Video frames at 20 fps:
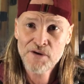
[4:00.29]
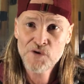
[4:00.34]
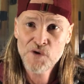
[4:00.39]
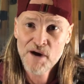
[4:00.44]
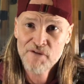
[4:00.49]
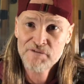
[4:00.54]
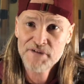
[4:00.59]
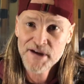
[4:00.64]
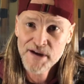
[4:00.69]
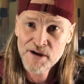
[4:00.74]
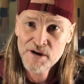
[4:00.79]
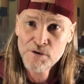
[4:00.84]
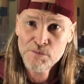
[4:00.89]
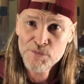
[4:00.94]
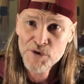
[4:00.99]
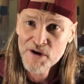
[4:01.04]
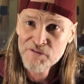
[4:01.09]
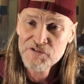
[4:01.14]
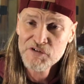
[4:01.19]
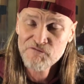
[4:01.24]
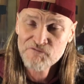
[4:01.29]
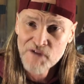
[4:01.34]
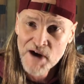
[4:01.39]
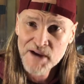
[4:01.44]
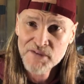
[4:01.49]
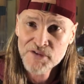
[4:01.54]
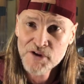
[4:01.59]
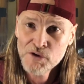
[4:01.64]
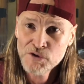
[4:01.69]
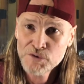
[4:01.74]
You have to hit them. You have to
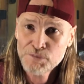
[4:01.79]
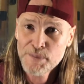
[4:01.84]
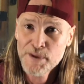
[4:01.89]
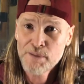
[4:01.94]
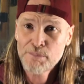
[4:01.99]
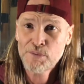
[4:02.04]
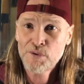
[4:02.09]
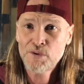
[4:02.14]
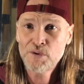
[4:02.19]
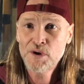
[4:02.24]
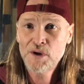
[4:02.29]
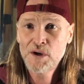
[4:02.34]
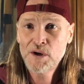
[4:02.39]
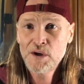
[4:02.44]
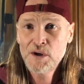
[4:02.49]
fight those people.